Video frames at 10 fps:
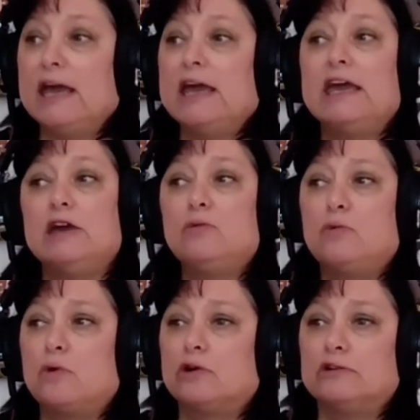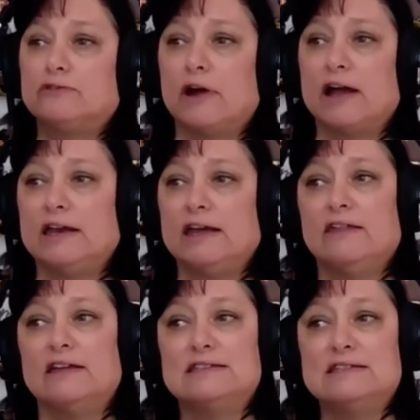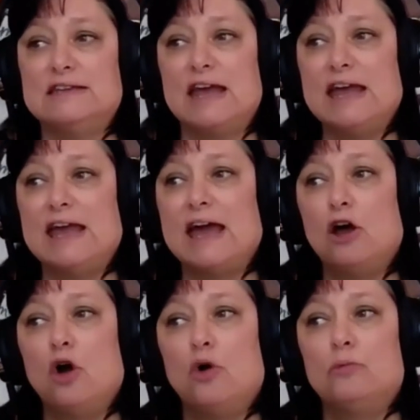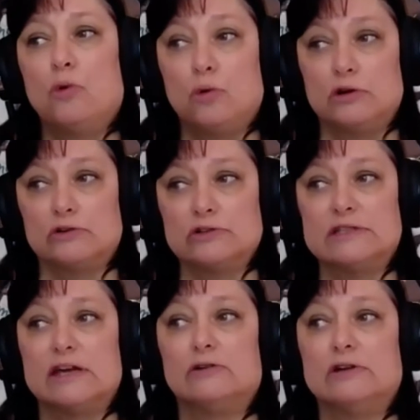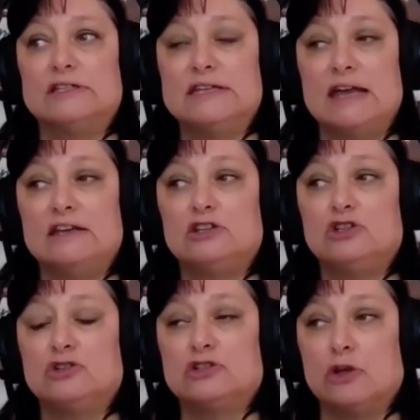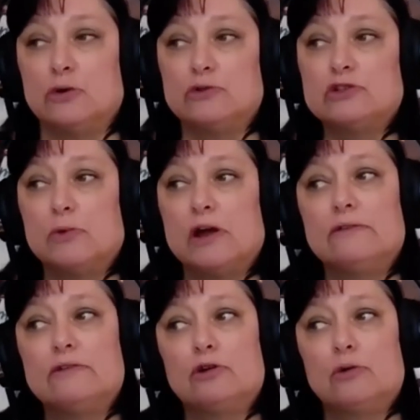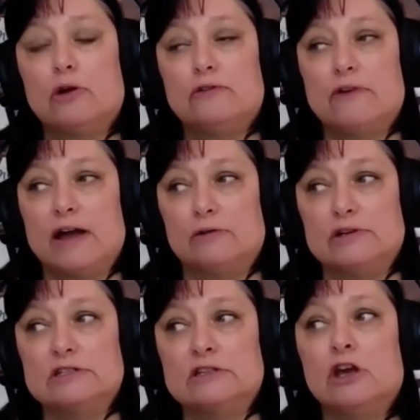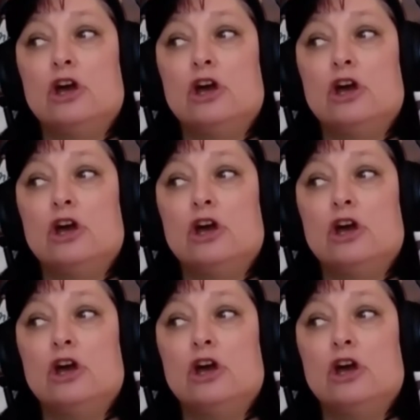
he warned Friday that stay-at-home orders that are intended to slow the spread of the coronavirus